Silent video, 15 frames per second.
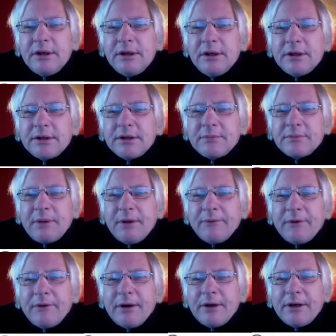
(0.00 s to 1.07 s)
This is my
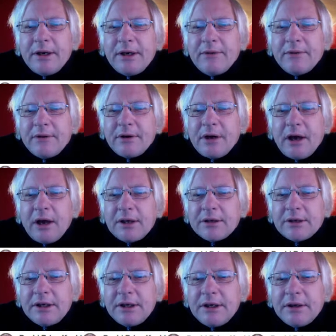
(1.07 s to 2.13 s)
friend David
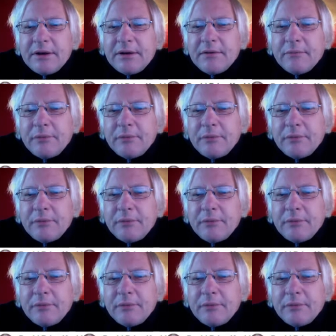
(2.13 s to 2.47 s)
Koski